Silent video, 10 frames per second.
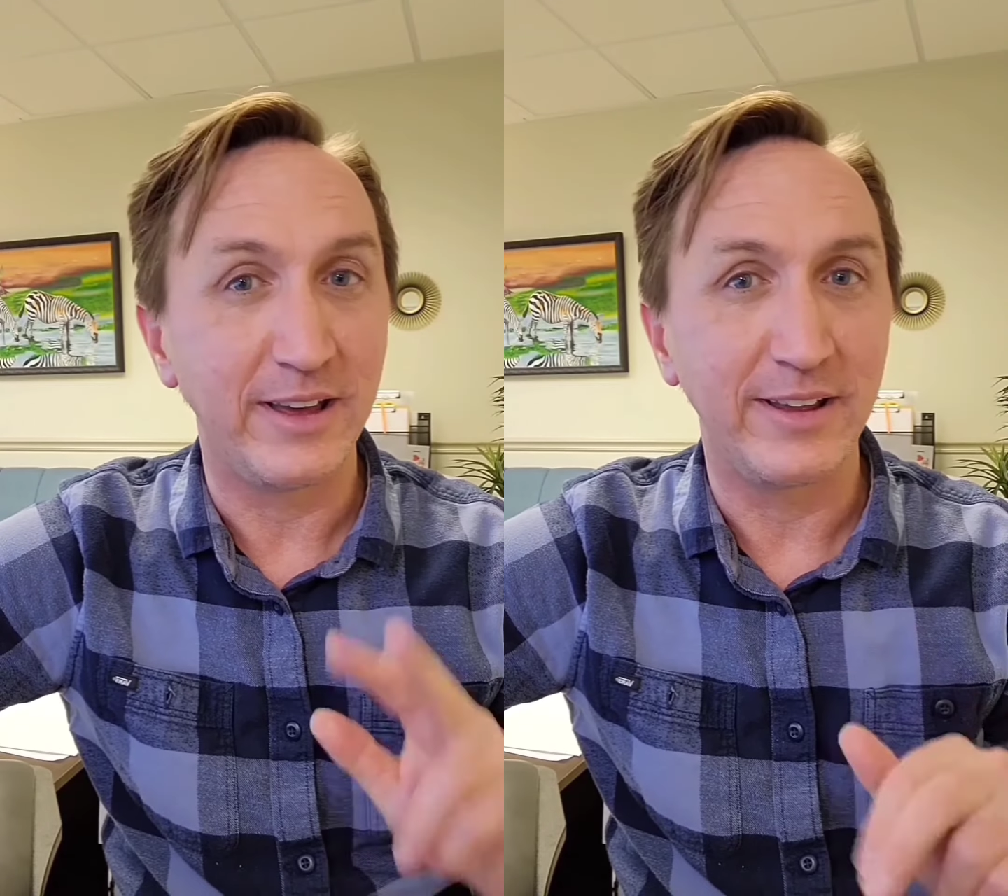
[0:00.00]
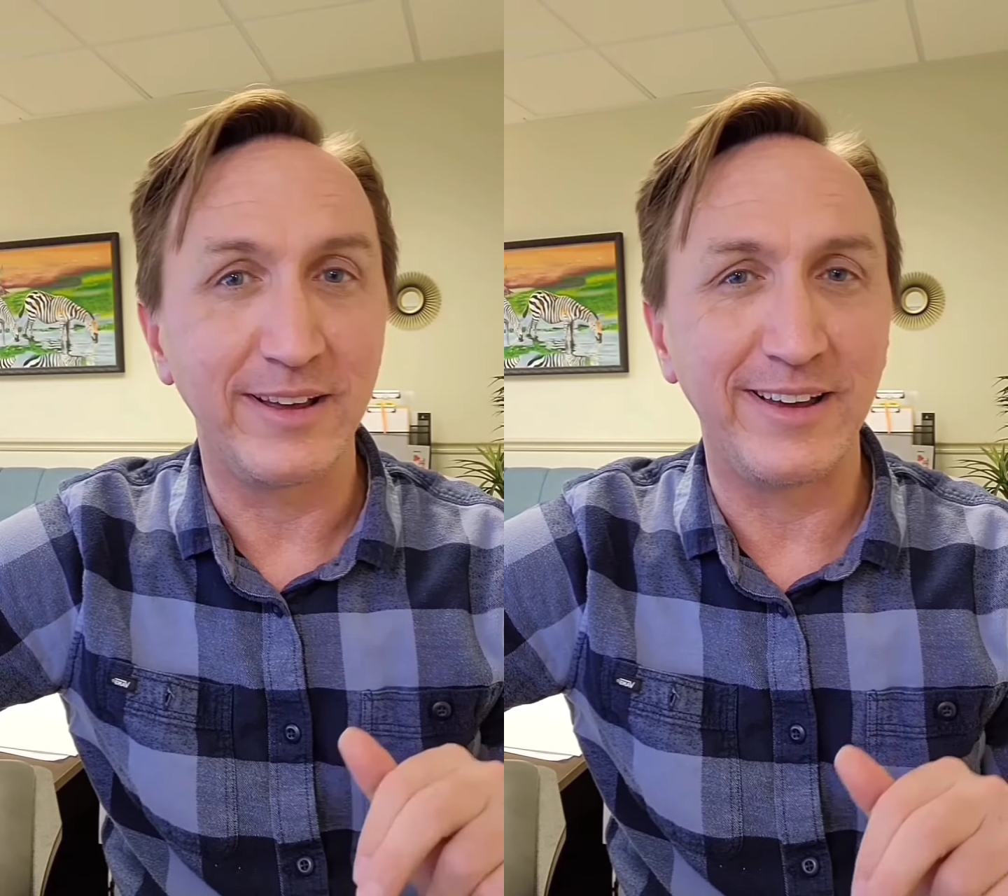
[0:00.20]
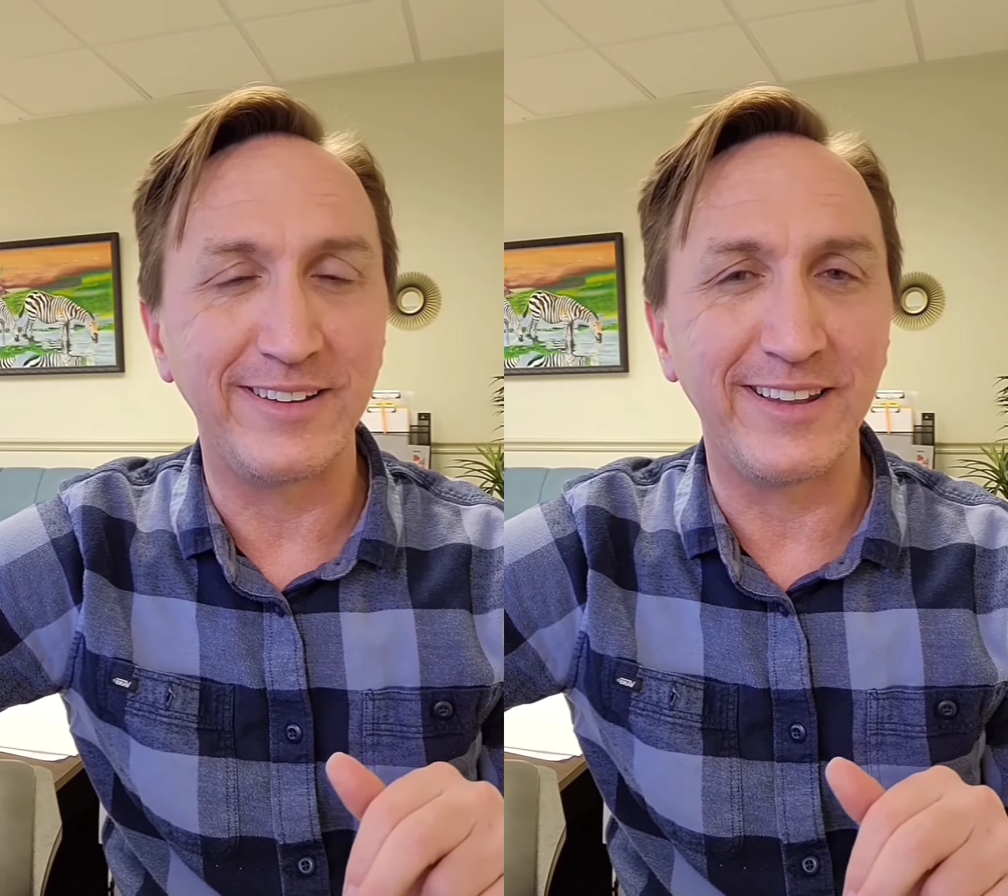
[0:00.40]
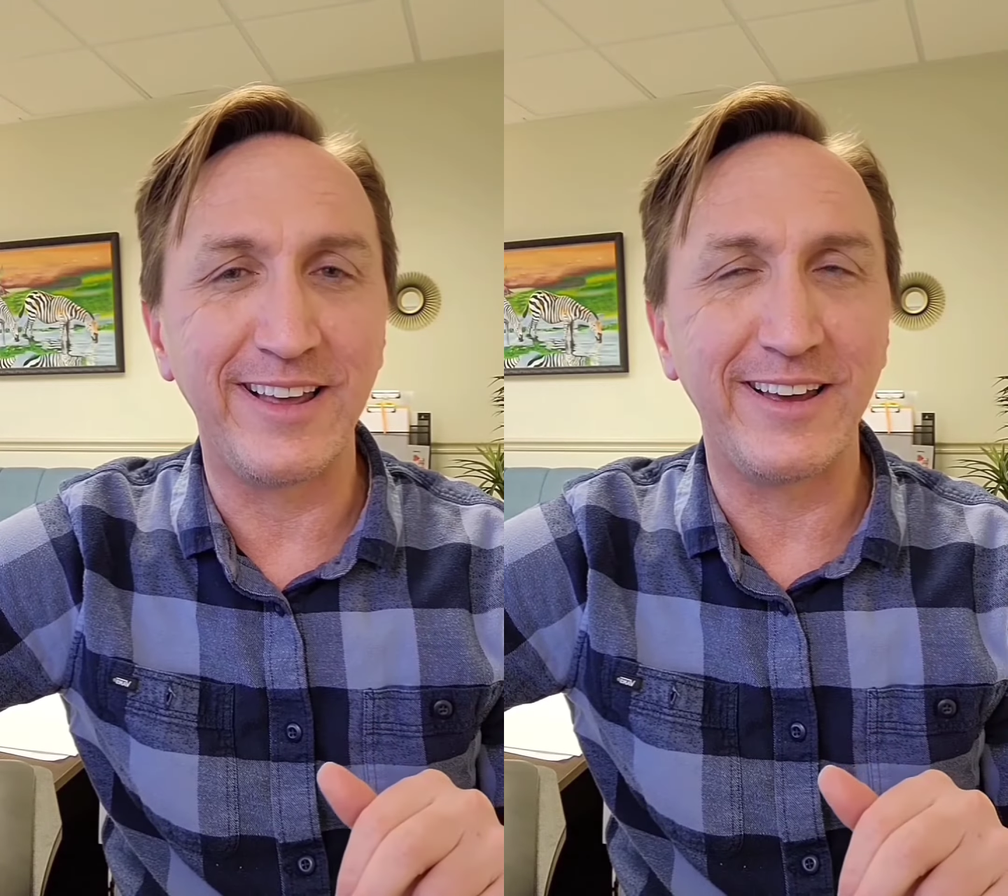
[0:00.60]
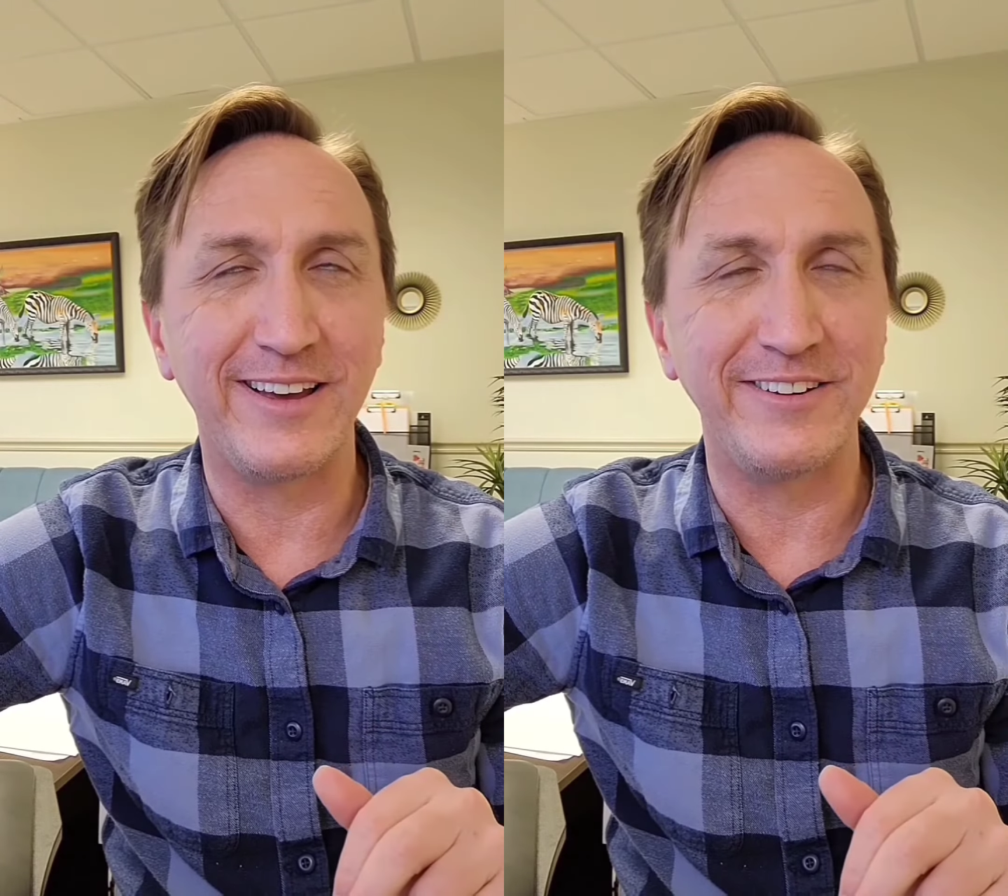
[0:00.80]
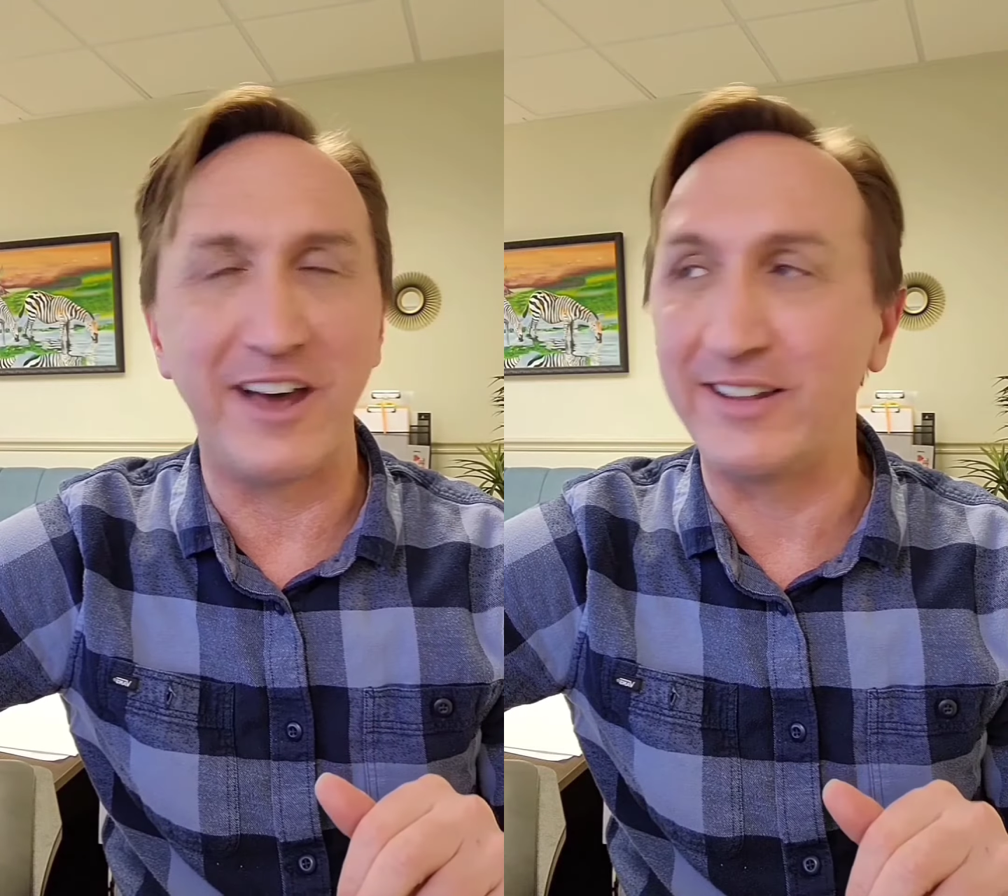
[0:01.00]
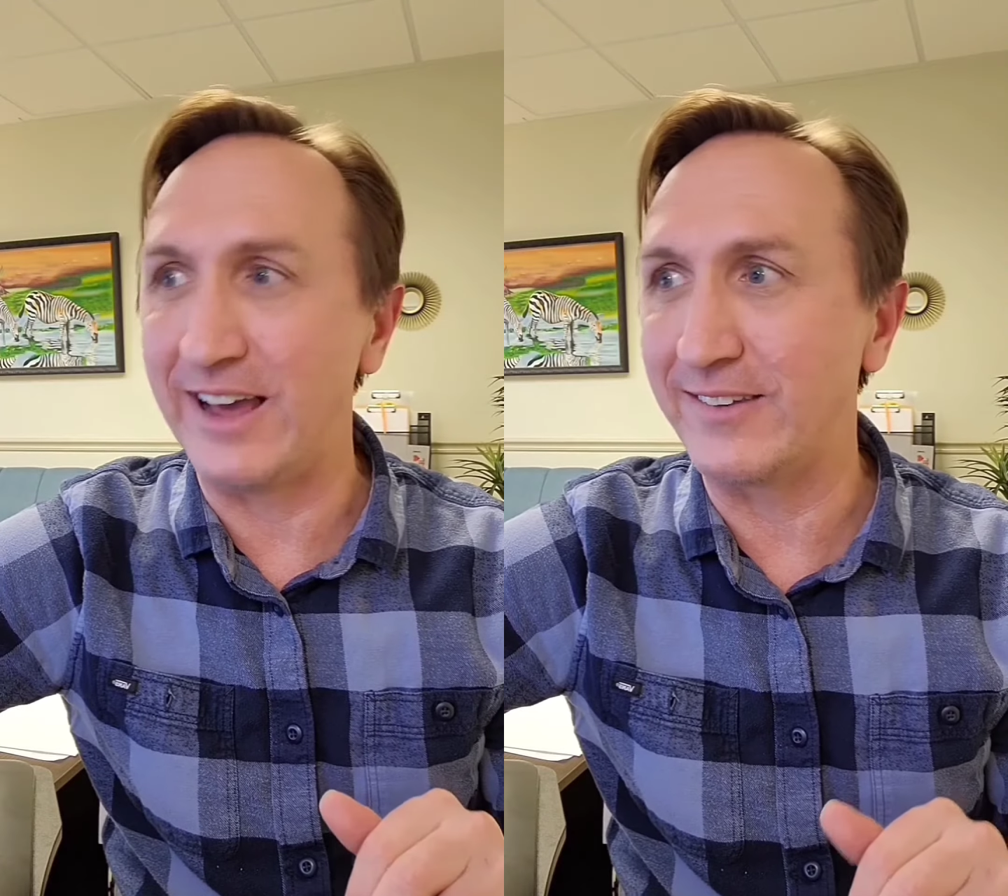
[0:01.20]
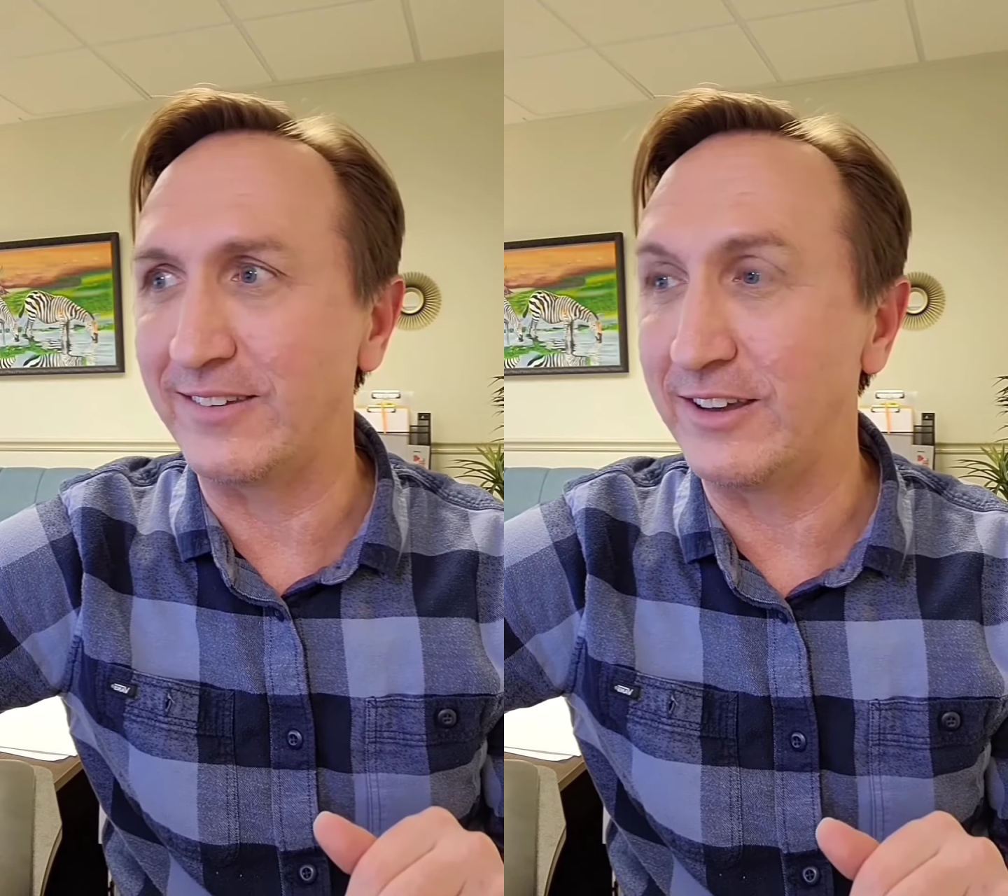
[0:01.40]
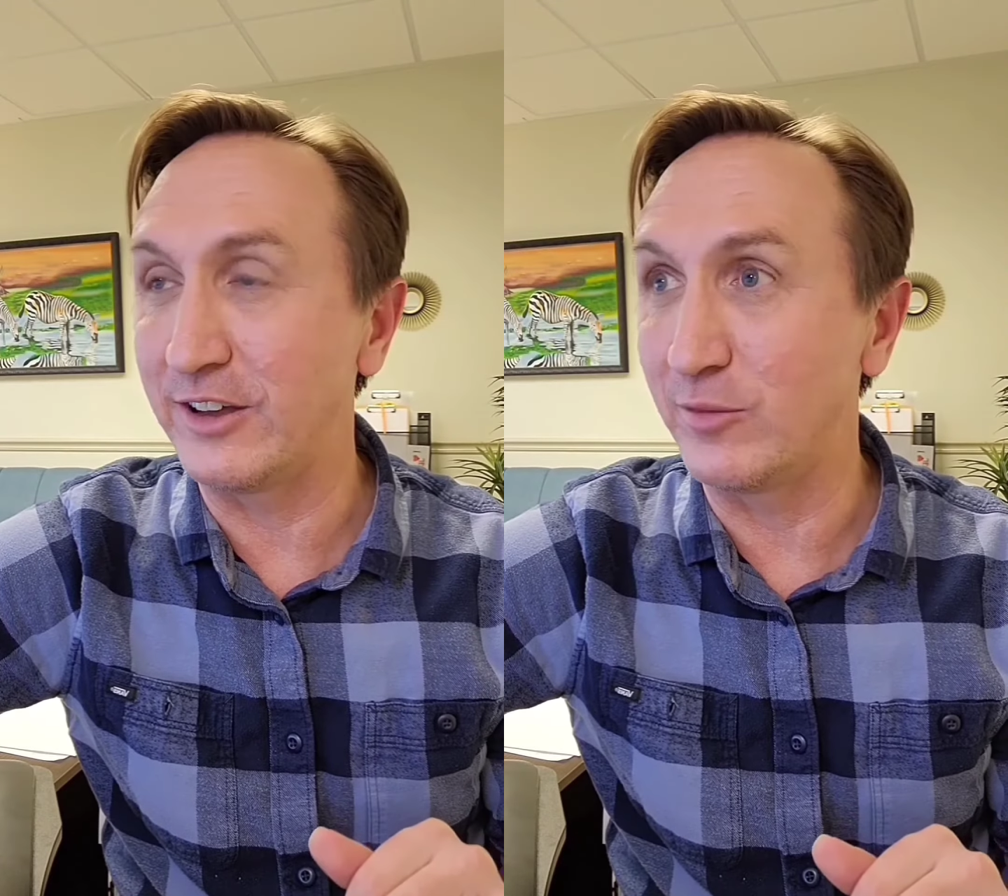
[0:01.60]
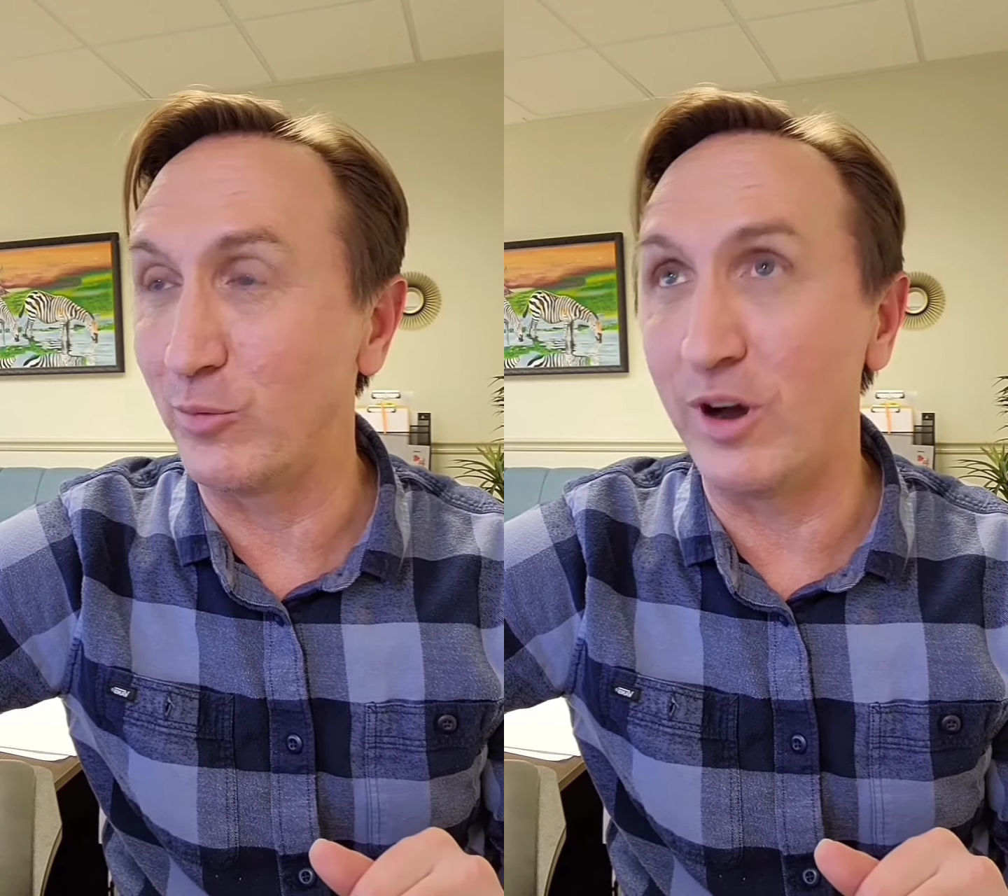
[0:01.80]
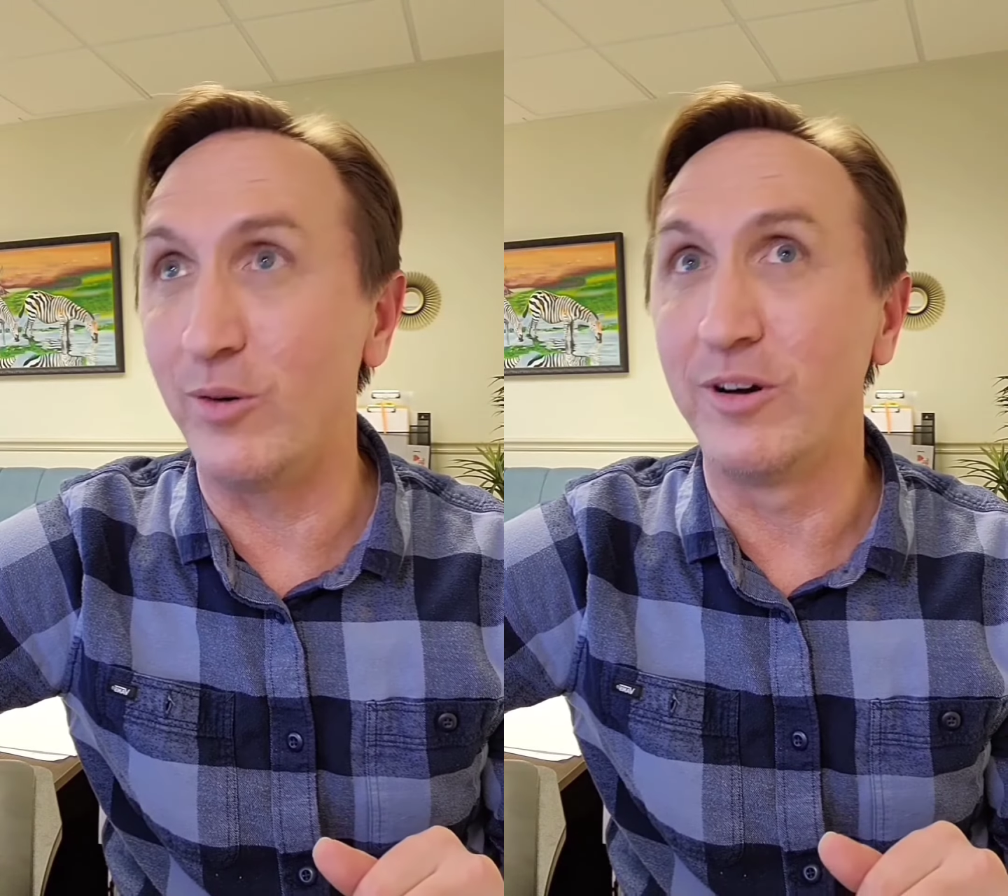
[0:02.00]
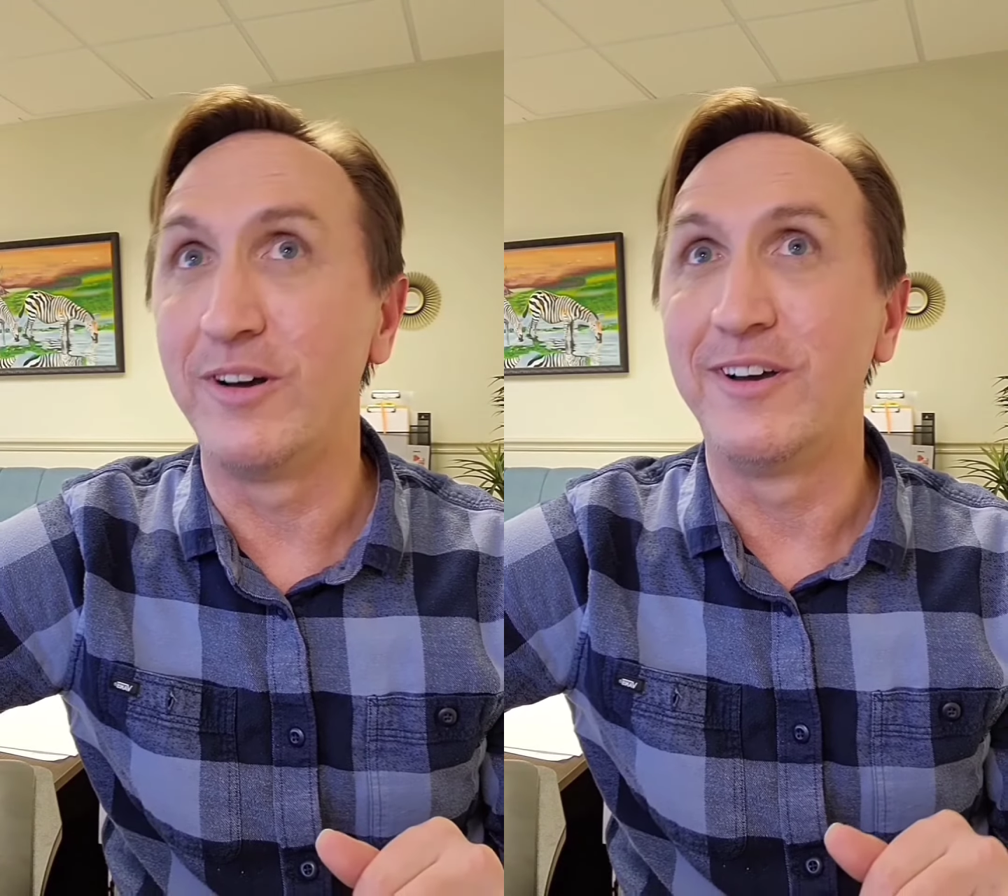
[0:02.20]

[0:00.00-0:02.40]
And la not lastly, whoa,